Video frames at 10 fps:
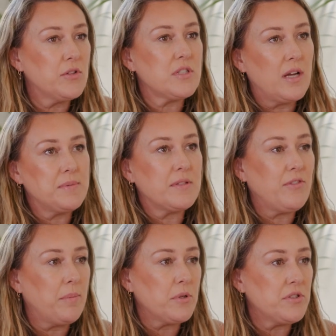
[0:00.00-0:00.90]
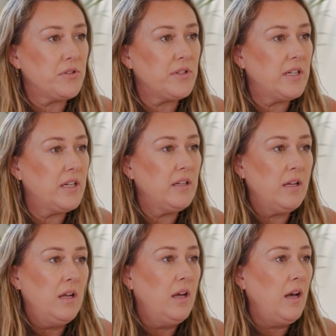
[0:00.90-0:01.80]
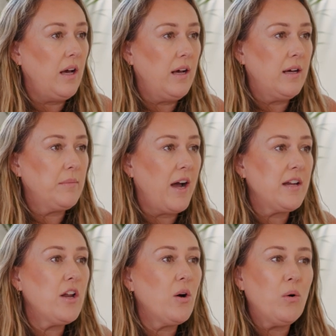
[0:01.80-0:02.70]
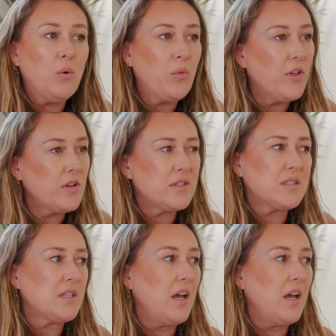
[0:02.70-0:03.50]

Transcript: those types of opportunity, I know there's